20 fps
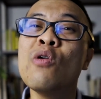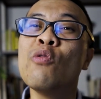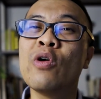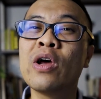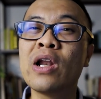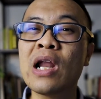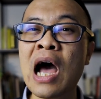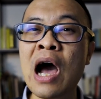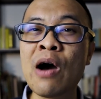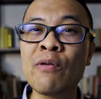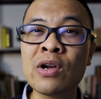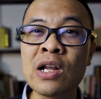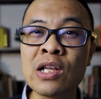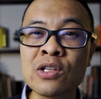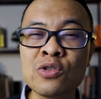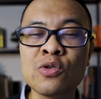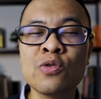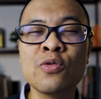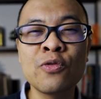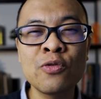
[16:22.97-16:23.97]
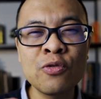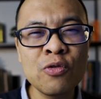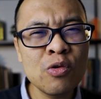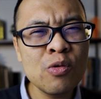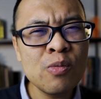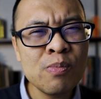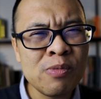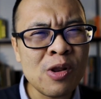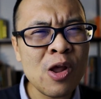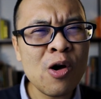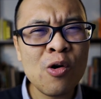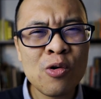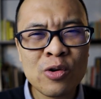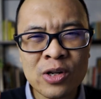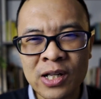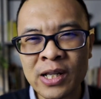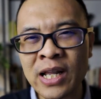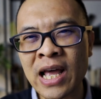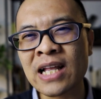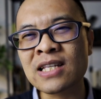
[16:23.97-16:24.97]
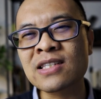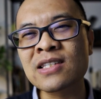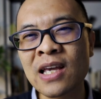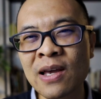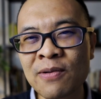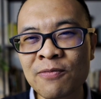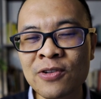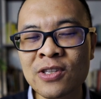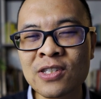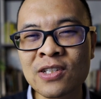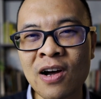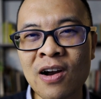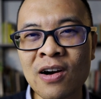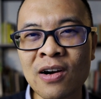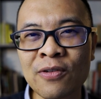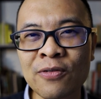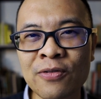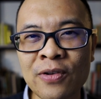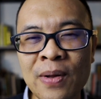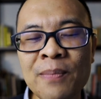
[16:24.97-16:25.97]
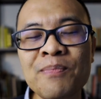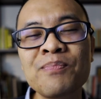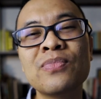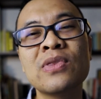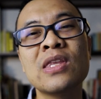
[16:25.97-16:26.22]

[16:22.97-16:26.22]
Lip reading: when I want to do full-blown landscape photography.